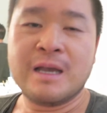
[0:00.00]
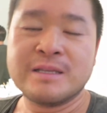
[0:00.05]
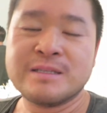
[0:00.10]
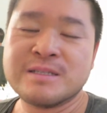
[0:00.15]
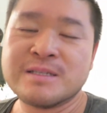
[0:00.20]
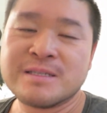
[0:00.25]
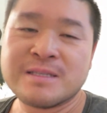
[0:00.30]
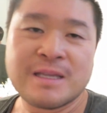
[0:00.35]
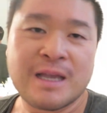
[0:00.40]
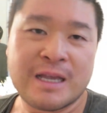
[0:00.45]
I
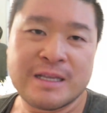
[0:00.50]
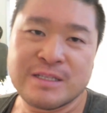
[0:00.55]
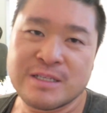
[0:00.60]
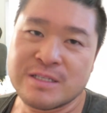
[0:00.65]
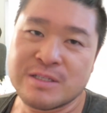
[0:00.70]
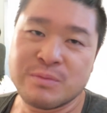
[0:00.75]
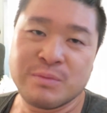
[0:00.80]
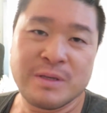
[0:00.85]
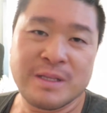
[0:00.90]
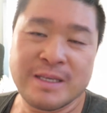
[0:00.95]
just
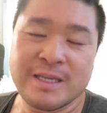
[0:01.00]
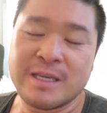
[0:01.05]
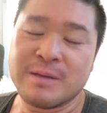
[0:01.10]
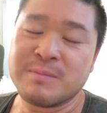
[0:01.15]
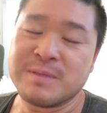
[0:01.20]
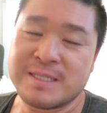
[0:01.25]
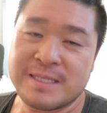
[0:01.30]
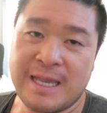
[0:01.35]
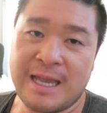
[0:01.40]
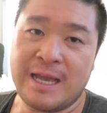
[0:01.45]
really
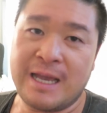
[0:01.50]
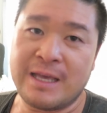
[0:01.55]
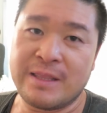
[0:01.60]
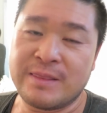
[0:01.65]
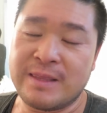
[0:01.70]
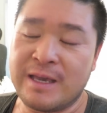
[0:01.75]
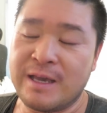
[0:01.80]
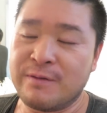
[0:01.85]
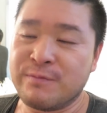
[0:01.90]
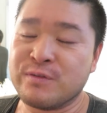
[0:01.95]
am
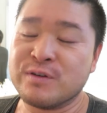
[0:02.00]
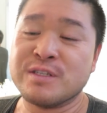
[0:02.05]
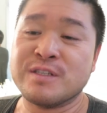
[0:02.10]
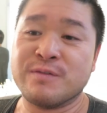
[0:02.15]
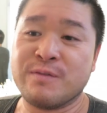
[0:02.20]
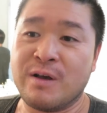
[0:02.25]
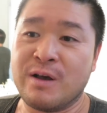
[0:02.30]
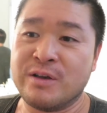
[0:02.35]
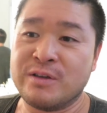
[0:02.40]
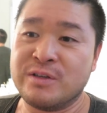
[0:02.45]
sad that
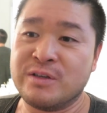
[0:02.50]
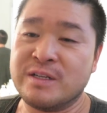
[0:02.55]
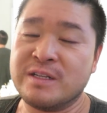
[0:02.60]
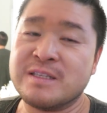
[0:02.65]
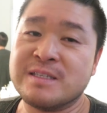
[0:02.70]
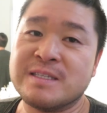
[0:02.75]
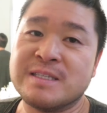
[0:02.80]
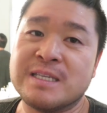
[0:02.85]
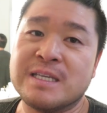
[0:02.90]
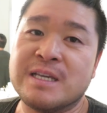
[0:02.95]
first of all you
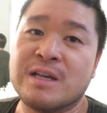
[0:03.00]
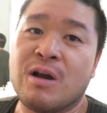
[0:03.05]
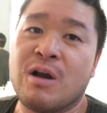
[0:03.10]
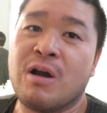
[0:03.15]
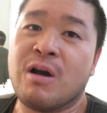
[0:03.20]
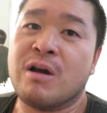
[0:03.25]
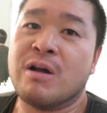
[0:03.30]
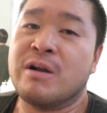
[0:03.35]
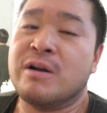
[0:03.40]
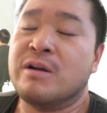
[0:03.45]
didn't see
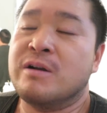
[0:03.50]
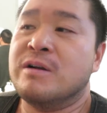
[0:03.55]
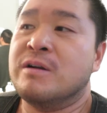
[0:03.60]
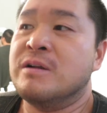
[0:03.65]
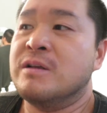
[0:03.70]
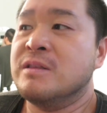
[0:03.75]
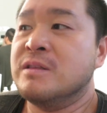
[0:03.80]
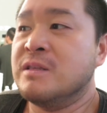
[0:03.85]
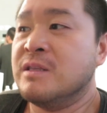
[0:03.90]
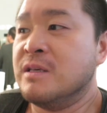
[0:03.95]
how our
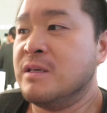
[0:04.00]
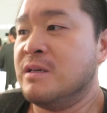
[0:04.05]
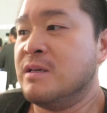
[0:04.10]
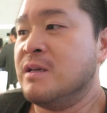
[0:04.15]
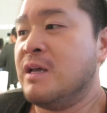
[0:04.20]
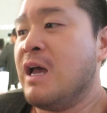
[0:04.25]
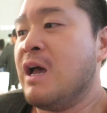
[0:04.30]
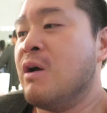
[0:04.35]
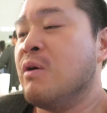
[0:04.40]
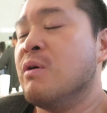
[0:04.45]

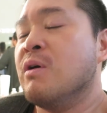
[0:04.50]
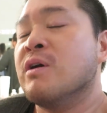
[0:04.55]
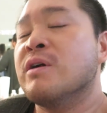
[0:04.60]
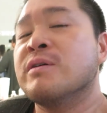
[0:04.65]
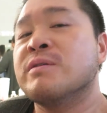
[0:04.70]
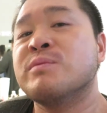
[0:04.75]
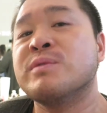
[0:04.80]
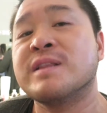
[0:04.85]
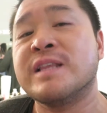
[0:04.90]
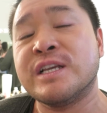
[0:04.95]

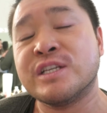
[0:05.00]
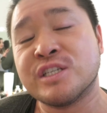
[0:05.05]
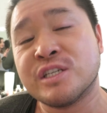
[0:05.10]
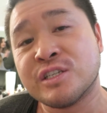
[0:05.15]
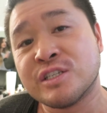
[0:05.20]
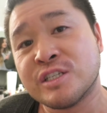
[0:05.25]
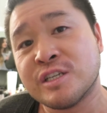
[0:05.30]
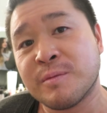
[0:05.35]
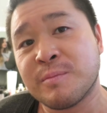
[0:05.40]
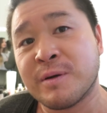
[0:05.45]

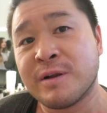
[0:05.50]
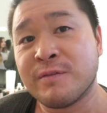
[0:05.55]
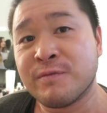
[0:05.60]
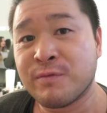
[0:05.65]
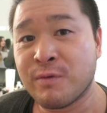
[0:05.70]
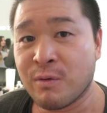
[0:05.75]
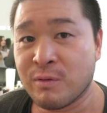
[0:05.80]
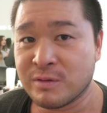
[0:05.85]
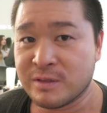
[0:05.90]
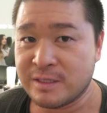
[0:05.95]
relationship
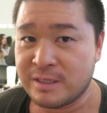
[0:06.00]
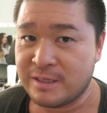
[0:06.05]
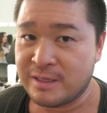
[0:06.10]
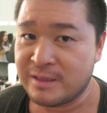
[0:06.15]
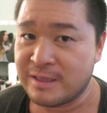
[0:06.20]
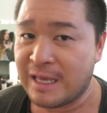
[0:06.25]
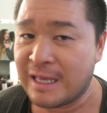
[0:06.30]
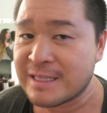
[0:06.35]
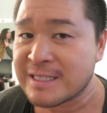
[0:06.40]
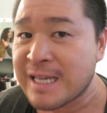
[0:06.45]
unfolded
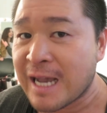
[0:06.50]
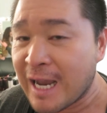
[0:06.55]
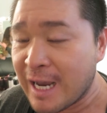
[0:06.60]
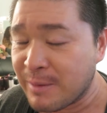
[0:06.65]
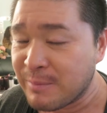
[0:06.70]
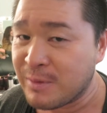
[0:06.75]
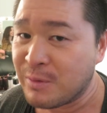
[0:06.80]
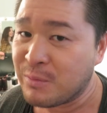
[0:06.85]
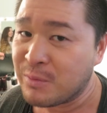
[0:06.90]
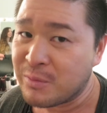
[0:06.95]
in that
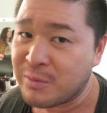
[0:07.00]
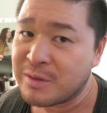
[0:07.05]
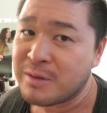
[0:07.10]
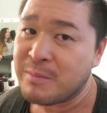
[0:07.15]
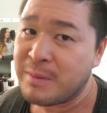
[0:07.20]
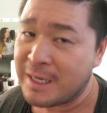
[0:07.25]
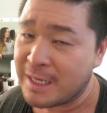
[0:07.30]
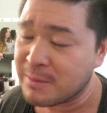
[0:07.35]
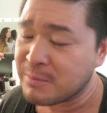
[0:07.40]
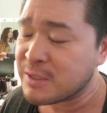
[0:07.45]
time that we were in
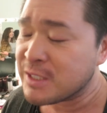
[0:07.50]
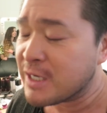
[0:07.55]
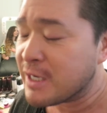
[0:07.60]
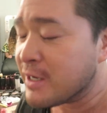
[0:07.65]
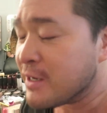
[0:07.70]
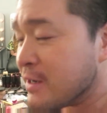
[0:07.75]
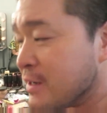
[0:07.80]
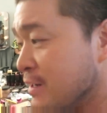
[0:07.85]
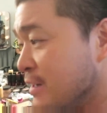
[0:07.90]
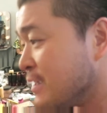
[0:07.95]
the makeup
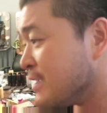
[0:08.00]
chair.